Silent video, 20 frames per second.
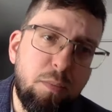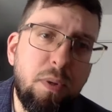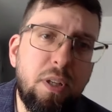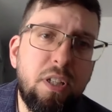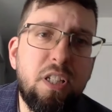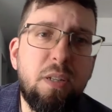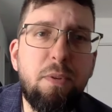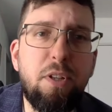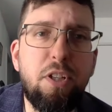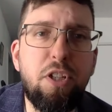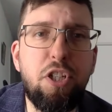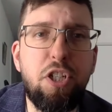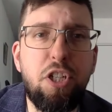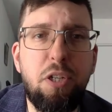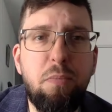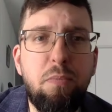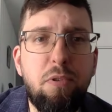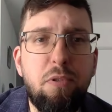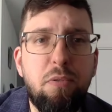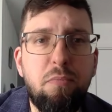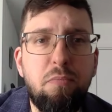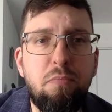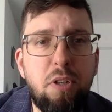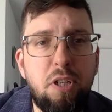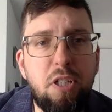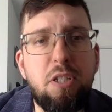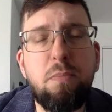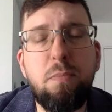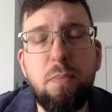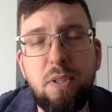Smells a bit cheap,
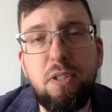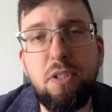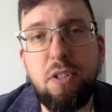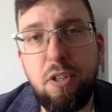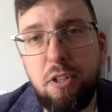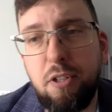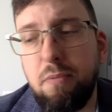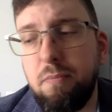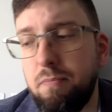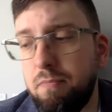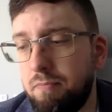but it smells good.